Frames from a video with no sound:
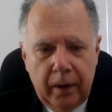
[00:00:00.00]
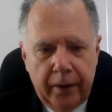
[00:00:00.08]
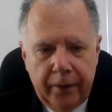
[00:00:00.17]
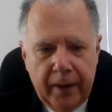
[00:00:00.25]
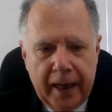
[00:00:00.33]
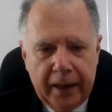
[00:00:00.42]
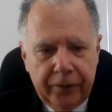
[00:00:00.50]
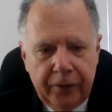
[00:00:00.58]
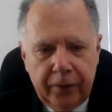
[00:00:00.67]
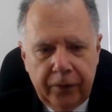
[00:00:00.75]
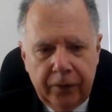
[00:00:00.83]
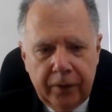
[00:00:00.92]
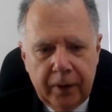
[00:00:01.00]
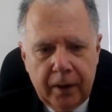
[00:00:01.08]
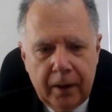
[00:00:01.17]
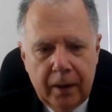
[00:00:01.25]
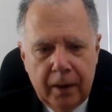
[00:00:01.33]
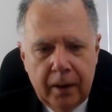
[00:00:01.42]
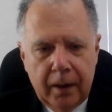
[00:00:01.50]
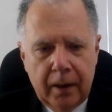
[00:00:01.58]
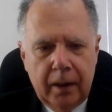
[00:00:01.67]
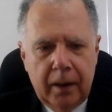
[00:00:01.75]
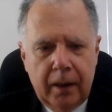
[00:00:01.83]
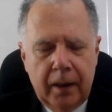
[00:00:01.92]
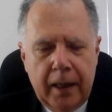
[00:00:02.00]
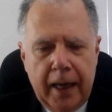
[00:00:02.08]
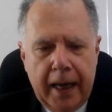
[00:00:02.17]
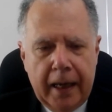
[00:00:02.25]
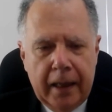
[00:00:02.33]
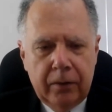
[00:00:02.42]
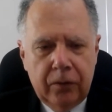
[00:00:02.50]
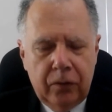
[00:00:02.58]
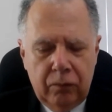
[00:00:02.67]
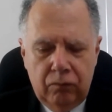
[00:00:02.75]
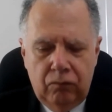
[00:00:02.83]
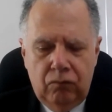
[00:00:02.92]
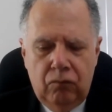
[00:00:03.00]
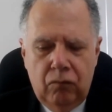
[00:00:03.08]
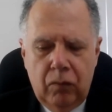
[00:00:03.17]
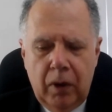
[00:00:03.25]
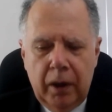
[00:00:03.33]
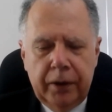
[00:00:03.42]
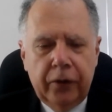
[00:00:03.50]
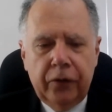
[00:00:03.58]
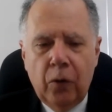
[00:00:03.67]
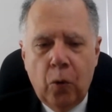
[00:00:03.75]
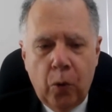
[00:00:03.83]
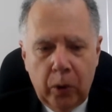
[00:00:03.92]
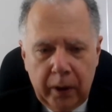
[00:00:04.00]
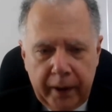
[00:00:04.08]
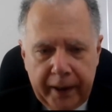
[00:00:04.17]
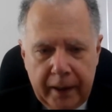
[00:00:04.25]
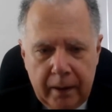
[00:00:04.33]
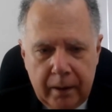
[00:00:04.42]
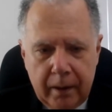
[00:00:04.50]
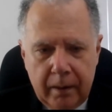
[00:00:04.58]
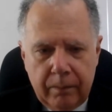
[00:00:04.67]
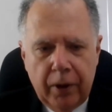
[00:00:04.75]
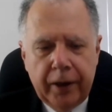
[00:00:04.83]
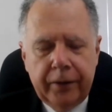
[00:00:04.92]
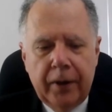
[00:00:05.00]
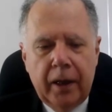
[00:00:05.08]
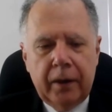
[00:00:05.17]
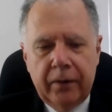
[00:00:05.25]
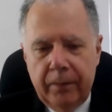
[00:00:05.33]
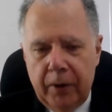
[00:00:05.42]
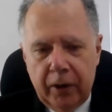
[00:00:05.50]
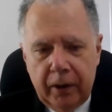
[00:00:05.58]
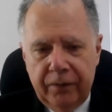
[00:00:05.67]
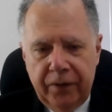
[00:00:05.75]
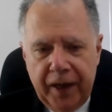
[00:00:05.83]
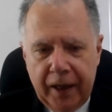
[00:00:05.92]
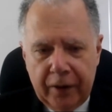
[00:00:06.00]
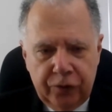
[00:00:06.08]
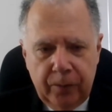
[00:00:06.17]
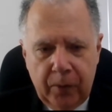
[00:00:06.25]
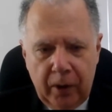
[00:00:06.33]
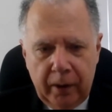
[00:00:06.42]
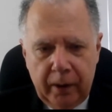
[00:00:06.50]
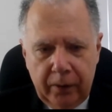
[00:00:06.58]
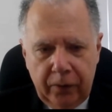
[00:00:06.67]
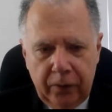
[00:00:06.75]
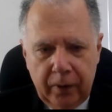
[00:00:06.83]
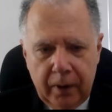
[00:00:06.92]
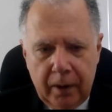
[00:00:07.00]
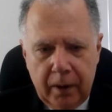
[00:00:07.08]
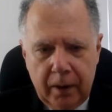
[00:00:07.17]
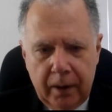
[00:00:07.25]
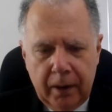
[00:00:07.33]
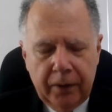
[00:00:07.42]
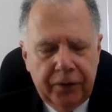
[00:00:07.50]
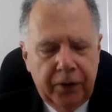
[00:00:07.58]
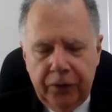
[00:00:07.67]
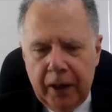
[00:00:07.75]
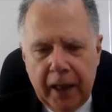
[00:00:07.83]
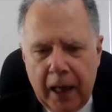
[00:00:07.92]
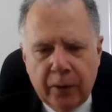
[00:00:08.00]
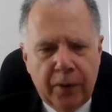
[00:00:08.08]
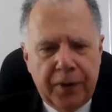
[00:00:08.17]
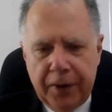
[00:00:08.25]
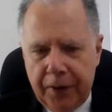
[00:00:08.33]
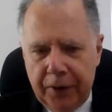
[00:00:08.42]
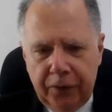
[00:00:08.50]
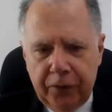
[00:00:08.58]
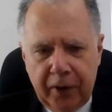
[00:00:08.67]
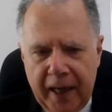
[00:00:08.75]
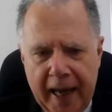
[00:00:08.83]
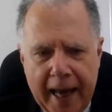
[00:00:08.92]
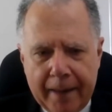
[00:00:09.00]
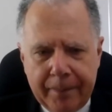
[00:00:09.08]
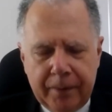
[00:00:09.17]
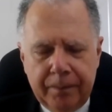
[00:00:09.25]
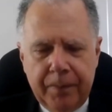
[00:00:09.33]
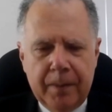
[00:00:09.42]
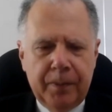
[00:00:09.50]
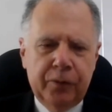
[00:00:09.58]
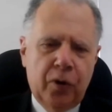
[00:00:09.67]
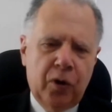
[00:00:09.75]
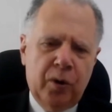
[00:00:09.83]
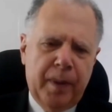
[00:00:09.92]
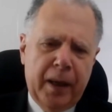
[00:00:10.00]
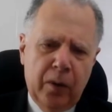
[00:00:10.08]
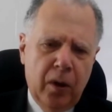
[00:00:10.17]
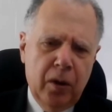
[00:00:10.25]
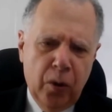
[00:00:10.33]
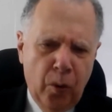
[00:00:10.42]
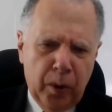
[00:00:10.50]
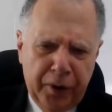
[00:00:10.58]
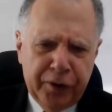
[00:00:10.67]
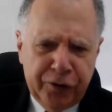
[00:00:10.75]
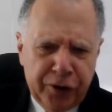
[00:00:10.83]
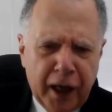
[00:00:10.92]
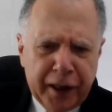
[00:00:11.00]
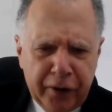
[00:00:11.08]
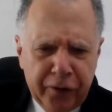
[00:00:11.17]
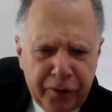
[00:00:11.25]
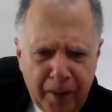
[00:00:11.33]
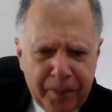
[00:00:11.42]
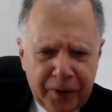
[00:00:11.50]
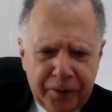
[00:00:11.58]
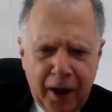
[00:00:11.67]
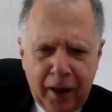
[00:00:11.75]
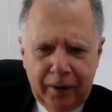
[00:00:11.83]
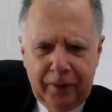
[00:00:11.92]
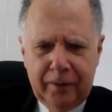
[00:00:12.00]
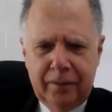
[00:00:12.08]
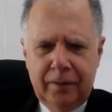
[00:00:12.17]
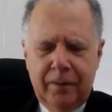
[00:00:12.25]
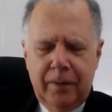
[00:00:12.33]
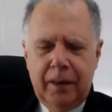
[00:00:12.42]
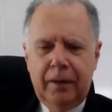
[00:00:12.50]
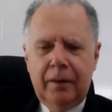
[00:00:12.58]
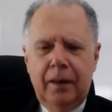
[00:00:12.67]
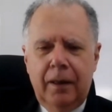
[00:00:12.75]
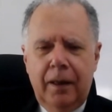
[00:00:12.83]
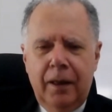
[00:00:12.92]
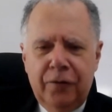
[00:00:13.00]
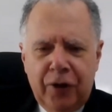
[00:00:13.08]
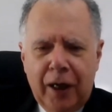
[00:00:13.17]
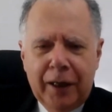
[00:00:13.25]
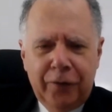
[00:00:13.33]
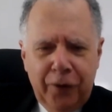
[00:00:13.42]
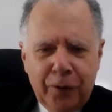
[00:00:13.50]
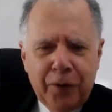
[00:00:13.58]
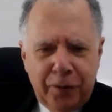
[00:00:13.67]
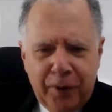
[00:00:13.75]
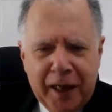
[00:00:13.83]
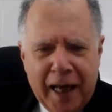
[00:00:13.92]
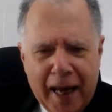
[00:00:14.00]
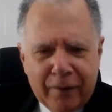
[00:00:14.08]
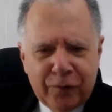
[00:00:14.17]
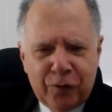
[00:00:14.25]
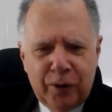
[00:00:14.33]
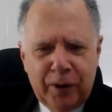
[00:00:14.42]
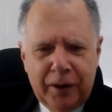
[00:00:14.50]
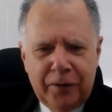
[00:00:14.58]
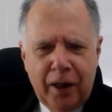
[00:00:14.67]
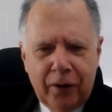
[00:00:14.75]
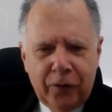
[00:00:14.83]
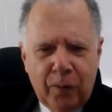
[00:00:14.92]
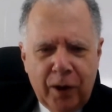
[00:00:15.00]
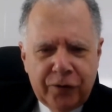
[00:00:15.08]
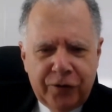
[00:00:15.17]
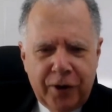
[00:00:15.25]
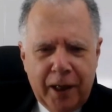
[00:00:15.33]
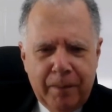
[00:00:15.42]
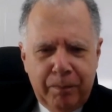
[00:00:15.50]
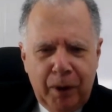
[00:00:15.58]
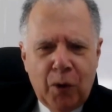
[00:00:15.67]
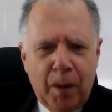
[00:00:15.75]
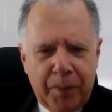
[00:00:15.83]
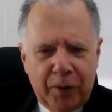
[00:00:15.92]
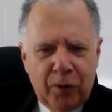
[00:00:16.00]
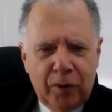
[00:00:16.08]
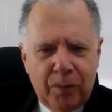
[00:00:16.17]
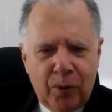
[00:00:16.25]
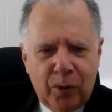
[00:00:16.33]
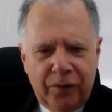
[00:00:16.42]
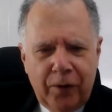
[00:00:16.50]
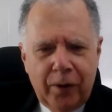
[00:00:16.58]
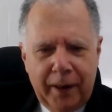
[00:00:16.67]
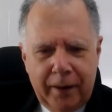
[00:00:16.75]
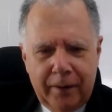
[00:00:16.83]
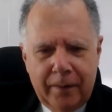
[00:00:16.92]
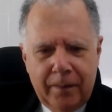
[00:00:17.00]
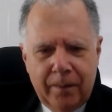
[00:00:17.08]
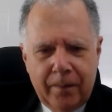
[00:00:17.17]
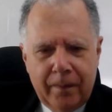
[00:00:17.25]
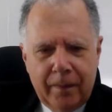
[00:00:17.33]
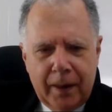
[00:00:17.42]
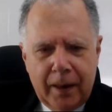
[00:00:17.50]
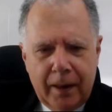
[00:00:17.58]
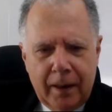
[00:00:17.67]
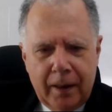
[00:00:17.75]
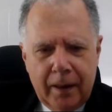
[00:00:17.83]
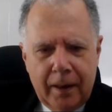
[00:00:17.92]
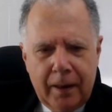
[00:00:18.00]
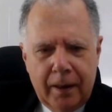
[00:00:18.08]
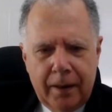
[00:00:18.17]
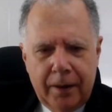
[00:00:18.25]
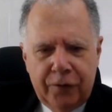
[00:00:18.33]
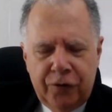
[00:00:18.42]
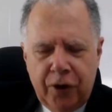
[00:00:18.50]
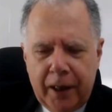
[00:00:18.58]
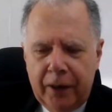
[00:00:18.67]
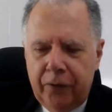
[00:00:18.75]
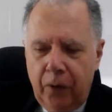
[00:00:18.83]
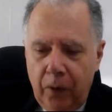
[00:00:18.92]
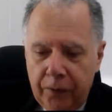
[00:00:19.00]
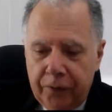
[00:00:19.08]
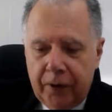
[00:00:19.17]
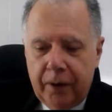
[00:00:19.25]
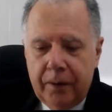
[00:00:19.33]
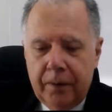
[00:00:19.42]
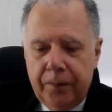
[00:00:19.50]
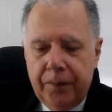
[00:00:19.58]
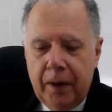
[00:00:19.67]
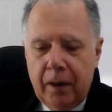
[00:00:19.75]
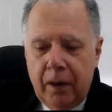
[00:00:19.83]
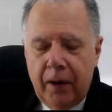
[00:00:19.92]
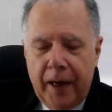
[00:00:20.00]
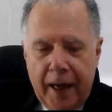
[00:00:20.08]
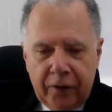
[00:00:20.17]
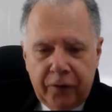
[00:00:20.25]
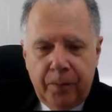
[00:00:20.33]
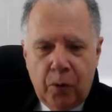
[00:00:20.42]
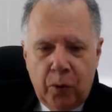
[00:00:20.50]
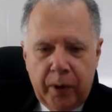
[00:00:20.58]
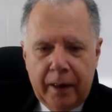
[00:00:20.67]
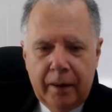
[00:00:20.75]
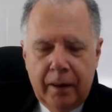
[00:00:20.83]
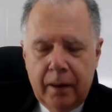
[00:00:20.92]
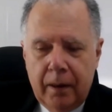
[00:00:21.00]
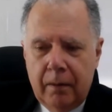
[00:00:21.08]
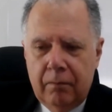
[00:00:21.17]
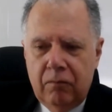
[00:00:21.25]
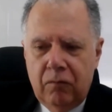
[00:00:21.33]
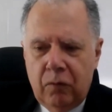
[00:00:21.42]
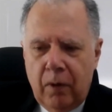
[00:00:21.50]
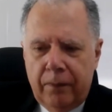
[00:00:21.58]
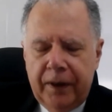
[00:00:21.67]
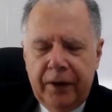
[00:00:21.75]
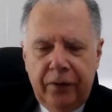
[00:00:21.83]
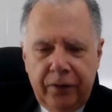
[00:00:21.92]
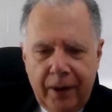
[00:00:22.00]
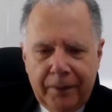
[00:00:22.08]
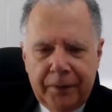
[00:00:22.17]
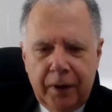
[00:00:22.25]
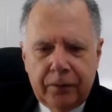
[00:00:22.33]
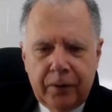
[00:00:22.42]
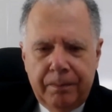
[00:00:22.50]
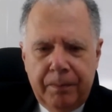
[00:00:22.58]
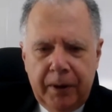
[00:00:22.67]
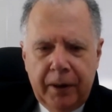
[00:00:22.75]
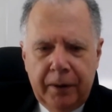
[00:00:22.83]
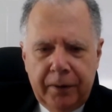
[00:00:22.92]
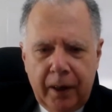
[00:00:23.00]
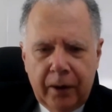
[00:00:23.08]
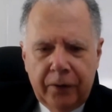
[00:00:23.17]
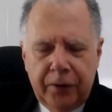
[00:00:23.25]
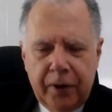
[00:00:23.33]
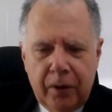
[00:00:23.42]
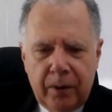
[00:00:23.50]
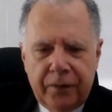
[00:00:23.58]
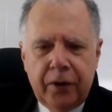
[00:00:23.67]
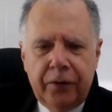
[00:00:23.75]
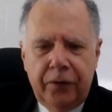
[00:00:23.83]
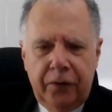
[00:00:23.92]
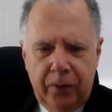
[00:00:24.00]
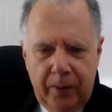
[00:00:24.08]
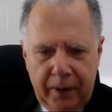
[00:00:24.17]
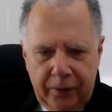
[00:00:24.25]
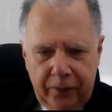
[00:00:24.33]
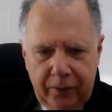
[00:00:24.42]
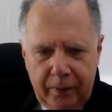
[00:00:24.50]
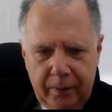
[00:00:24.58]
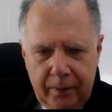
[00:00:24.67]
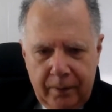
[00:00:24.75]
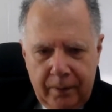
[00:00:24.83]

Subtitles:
or other assets and a disorderly breakdown of American financial markets. Now, as I said, I don't think this is going to happen. People talk about, what if the Chinese dump the dollar? Well, Chinese own $3.5 trillion. Why should they blow up their own portfolio? The Chinese also are exporting roughly $700 billion a year of goods to us.